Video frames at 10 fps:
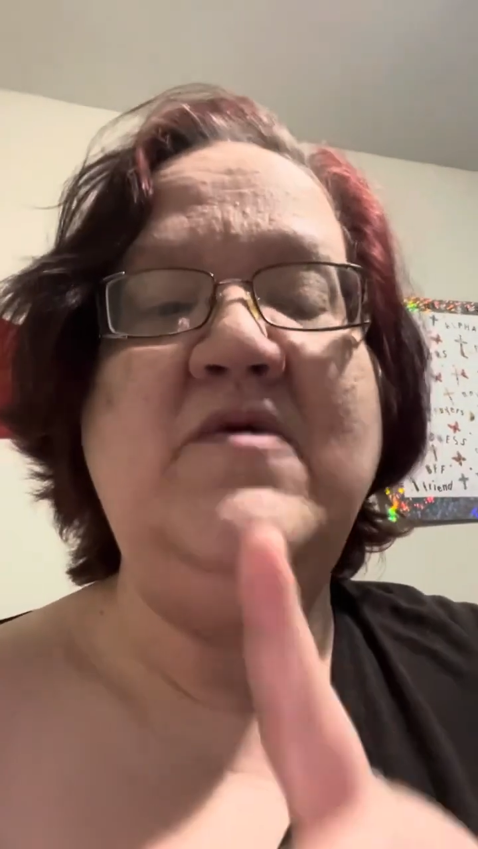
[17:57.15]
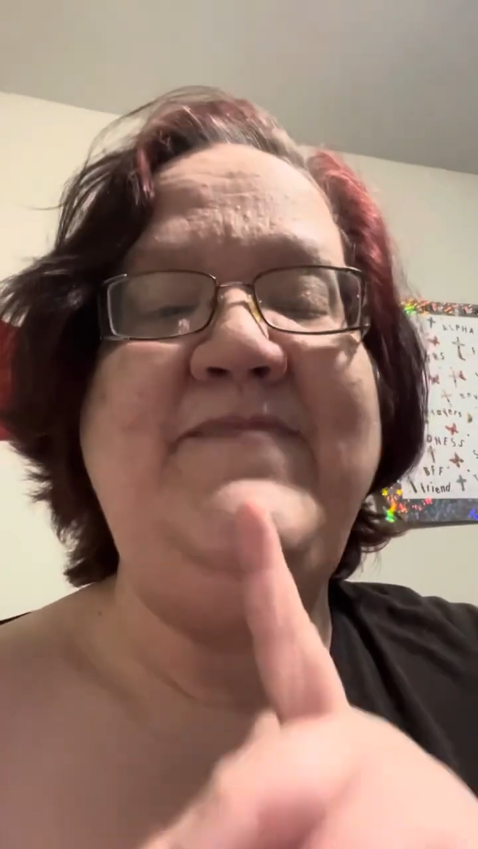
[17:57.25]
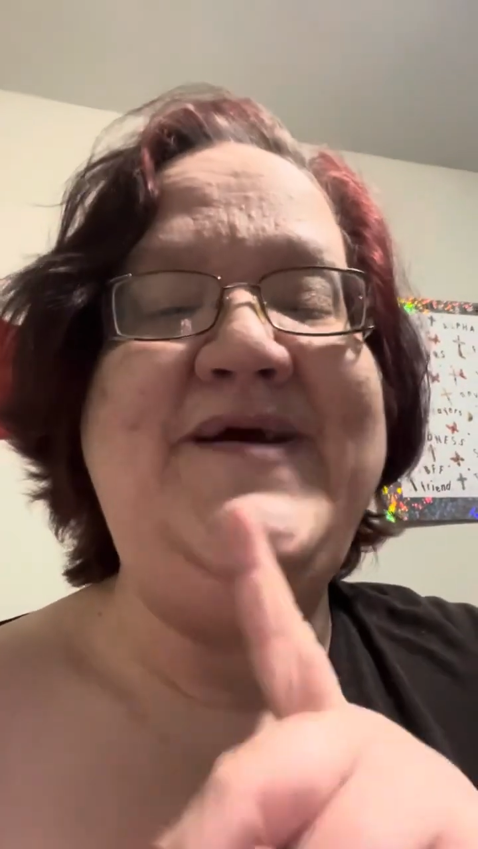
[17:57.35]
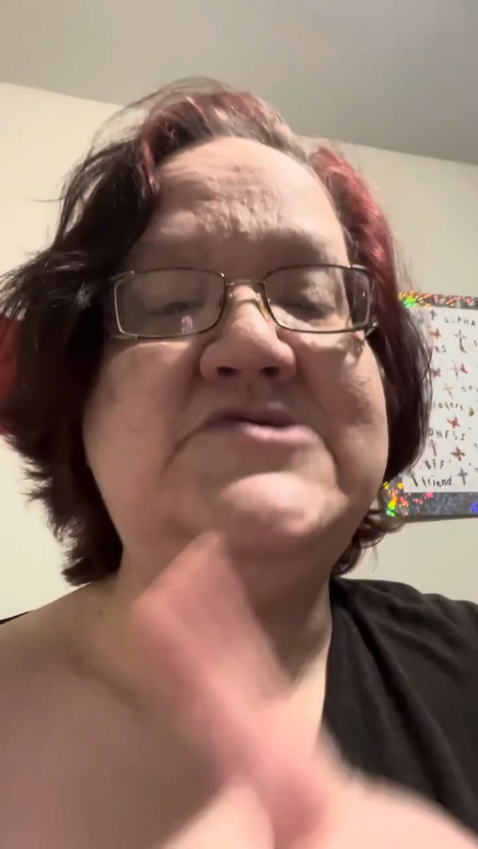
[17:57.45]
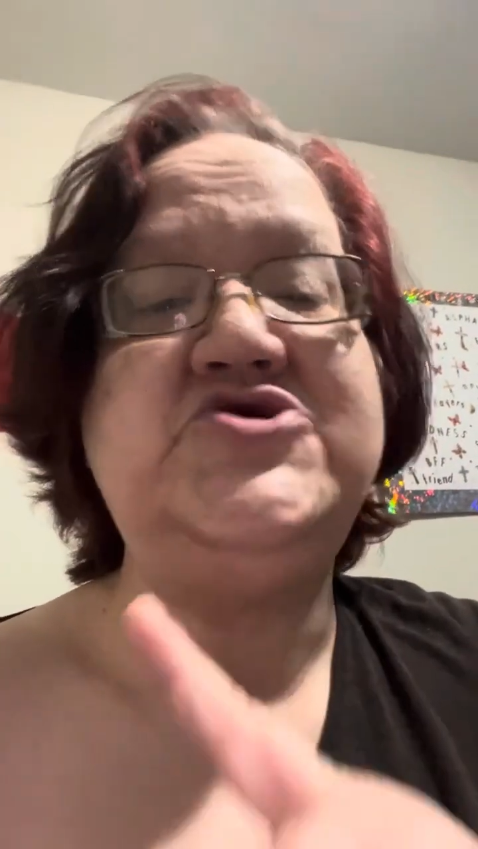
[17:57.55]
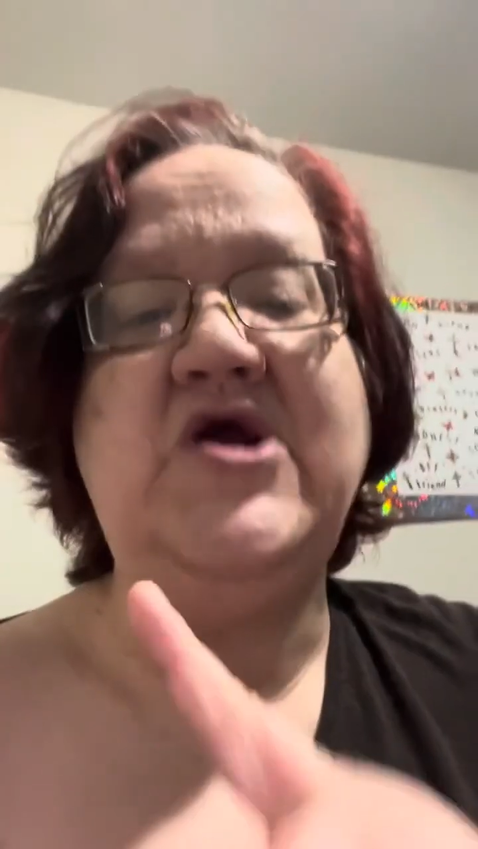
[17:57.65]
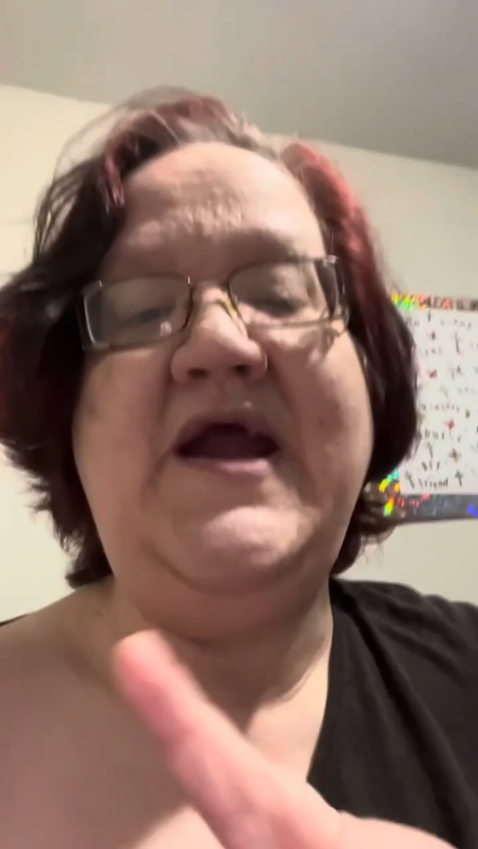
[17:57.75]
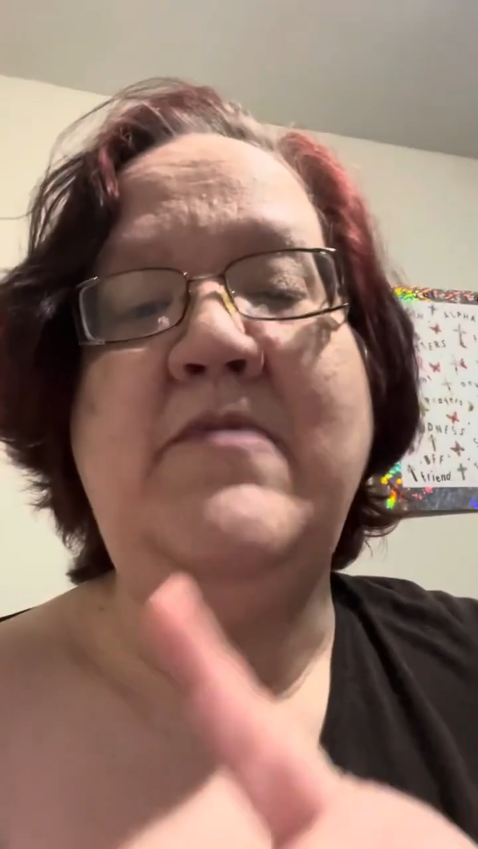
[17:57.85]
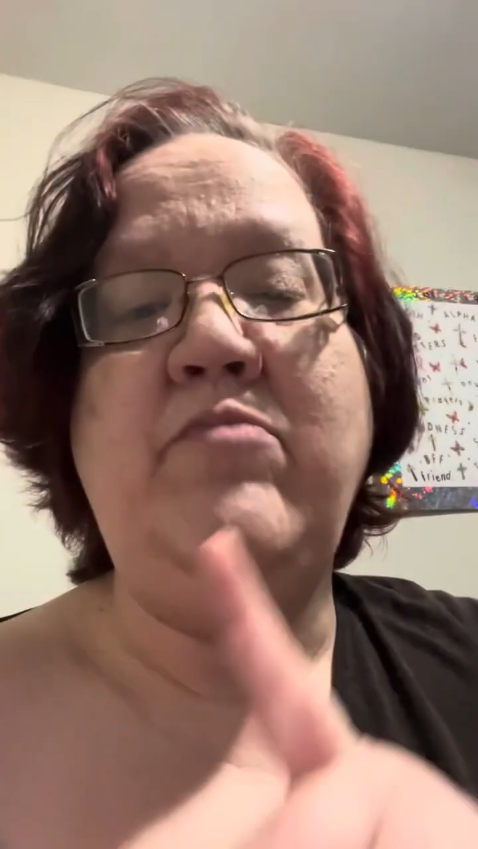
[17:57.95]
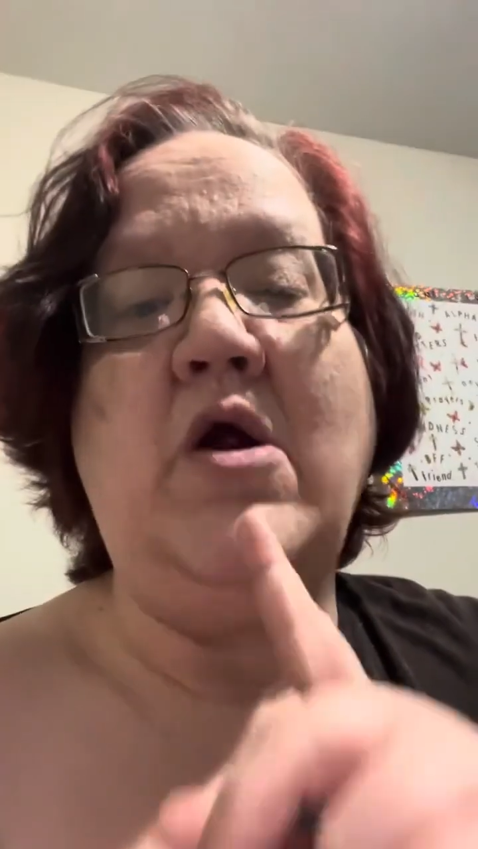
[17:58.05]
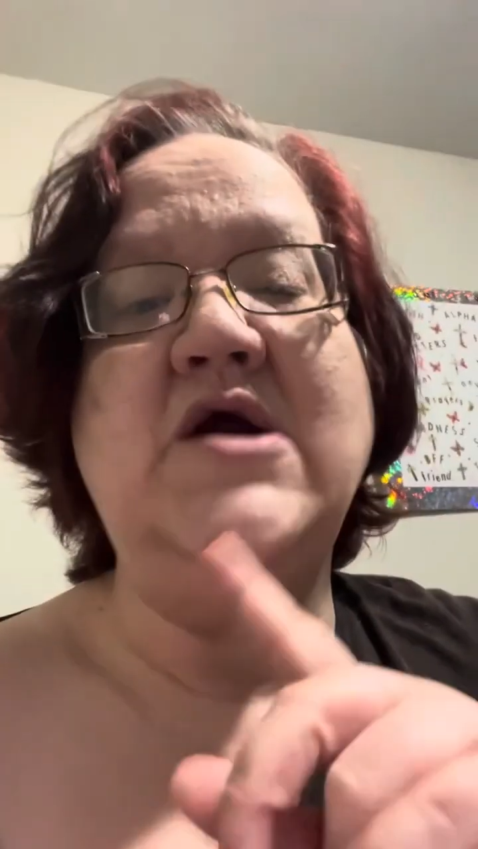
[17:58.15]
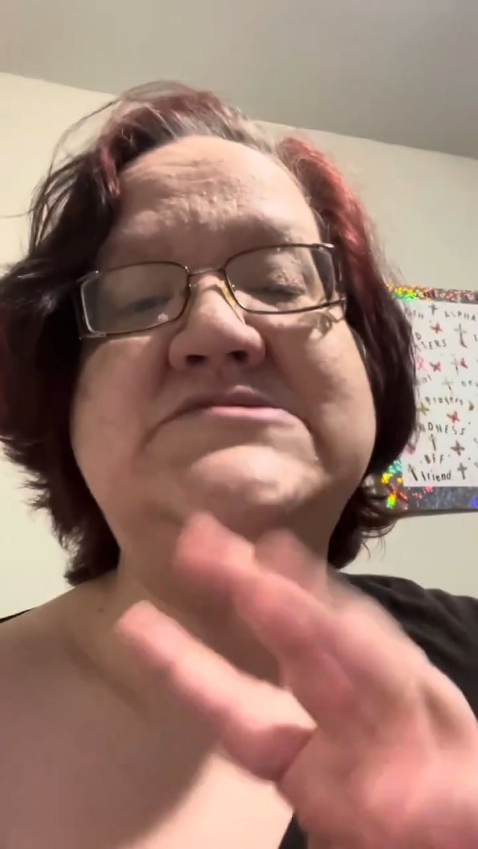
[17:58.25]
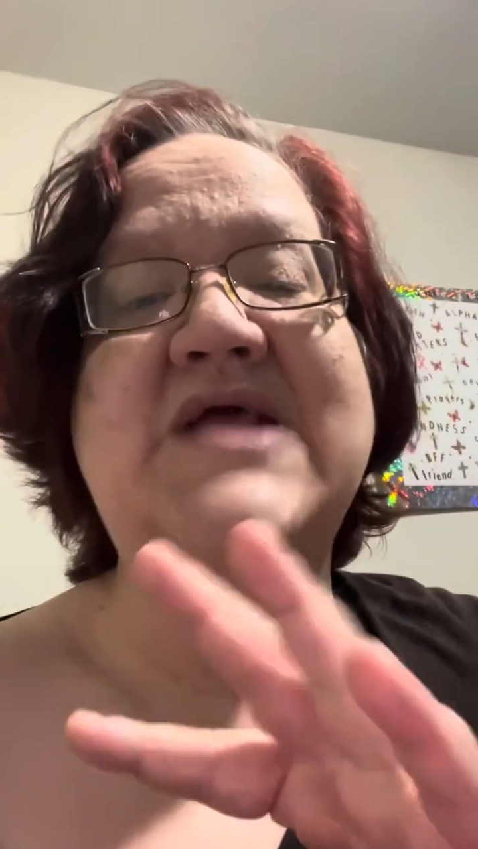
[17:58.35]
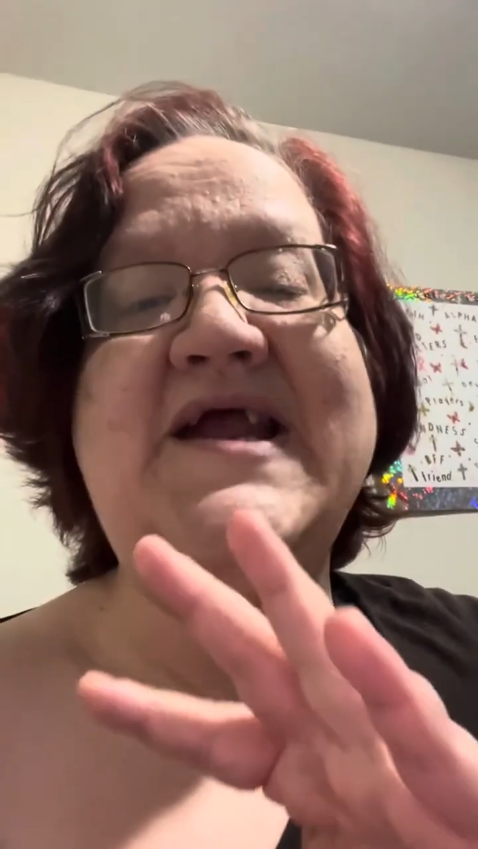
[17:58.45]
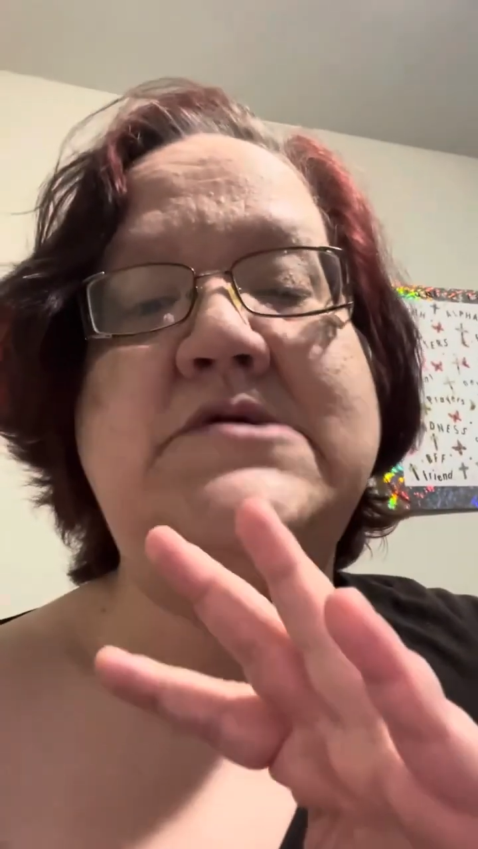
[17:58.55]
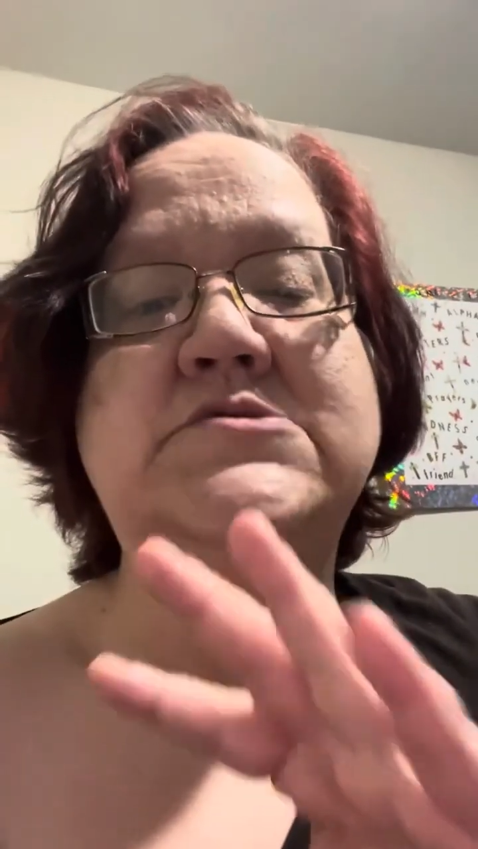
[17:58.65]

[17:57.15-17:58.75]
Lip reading: make sure your hamburger is, like,